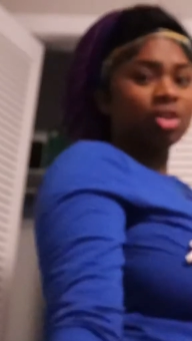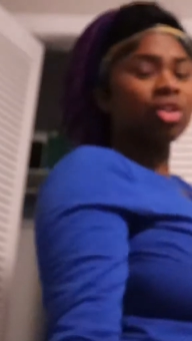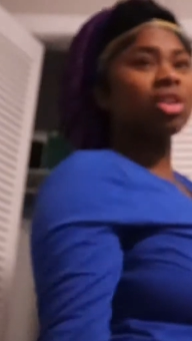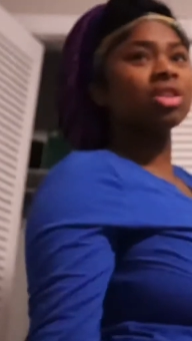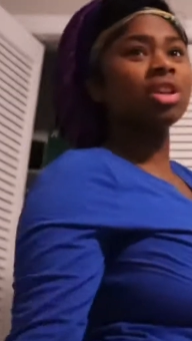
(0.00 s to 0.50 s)

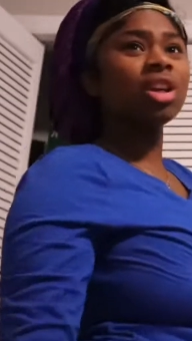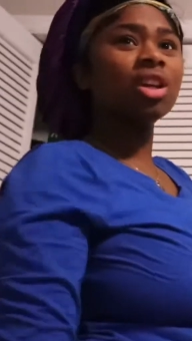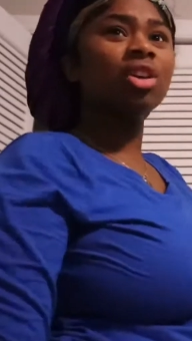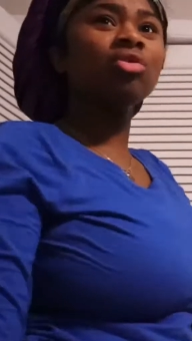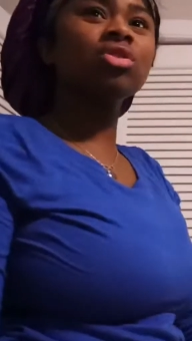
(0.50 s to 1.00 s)
Then just
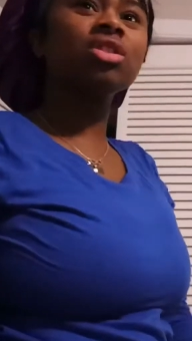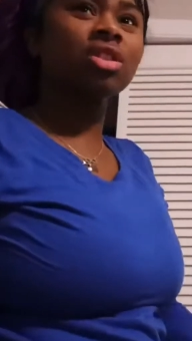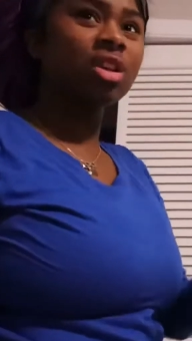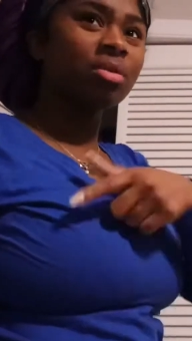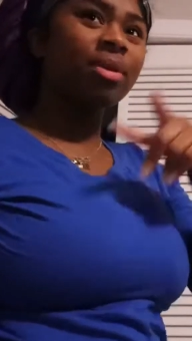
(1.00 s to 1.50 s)
get cute just
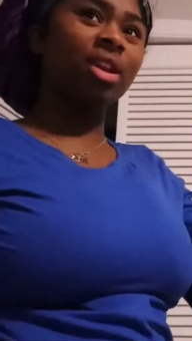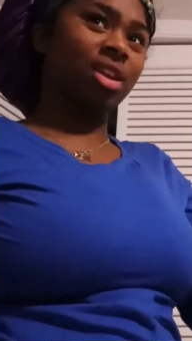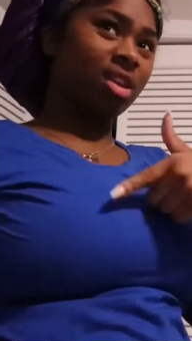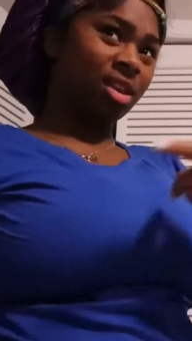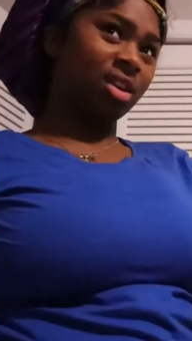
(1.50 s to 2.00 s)
to come back
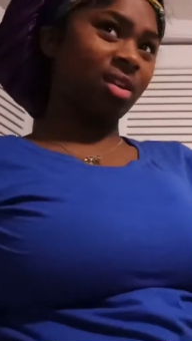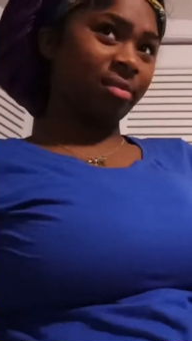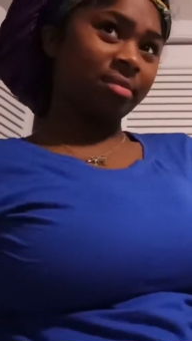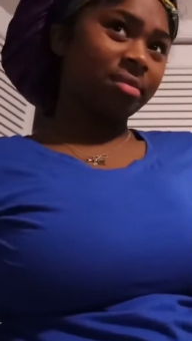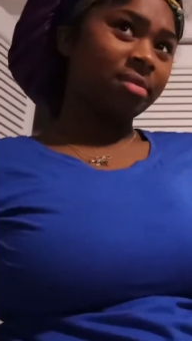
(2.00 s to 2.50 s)
and get cute.